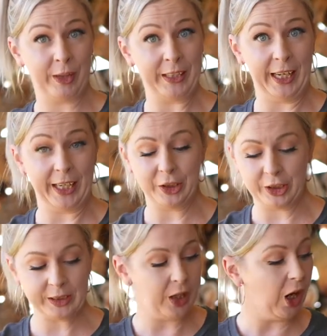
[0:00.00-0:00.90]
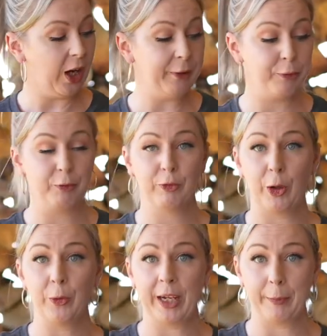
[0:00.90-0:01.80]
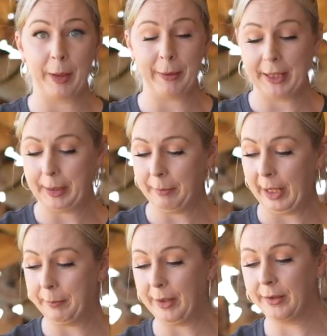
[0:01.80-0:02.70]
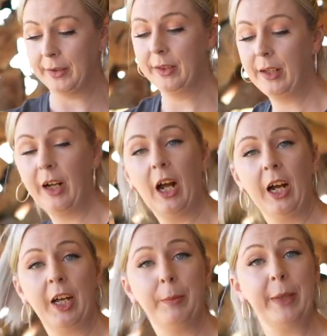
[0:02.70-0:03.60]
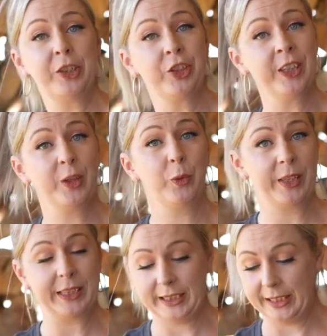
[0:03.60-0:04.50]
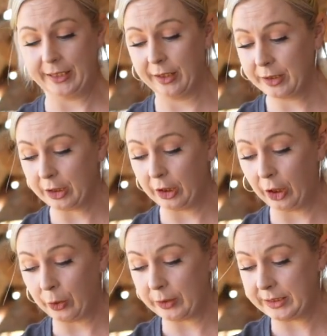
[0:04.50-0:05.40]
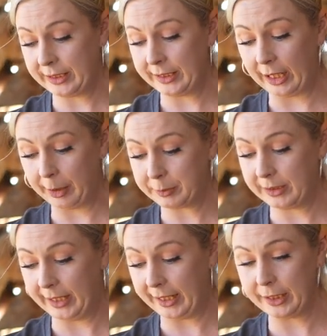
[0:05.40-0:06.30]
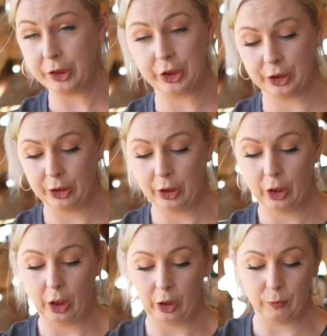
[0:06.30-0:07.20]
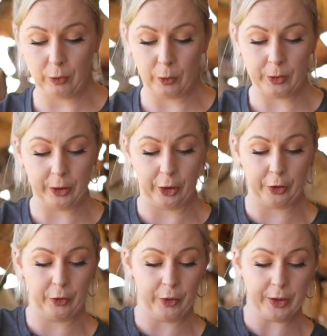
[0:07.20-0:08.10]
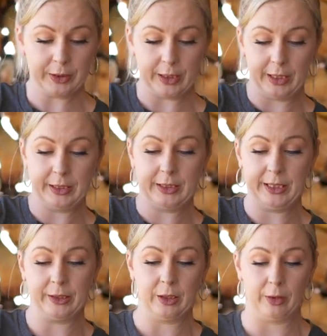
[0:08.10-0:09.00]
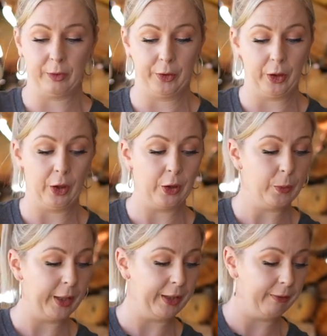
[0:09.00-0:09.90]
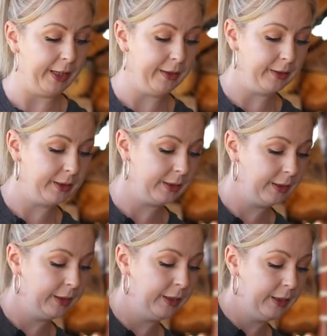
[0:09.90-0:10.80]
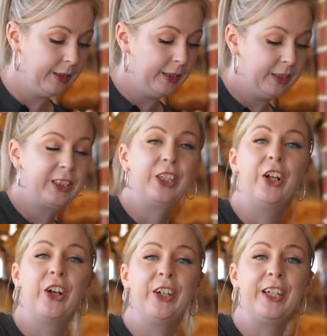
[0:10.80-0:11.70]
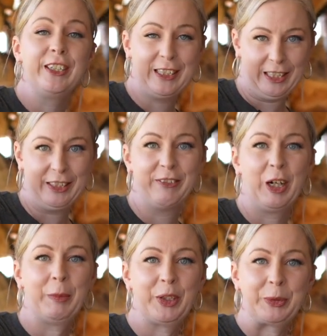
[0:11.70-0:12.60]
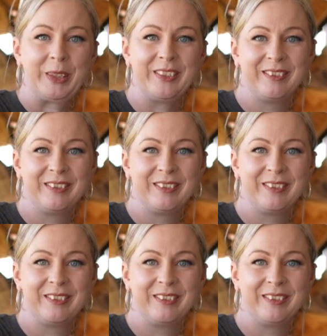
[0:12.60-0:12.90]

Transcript: around the edges, I've rolled out my baking paper. I'm going to measure it with the tin. So I'm going to hold the tin up to the edge. I'm going to roll it across until I've gone the whole way around to know exactly the right measurement.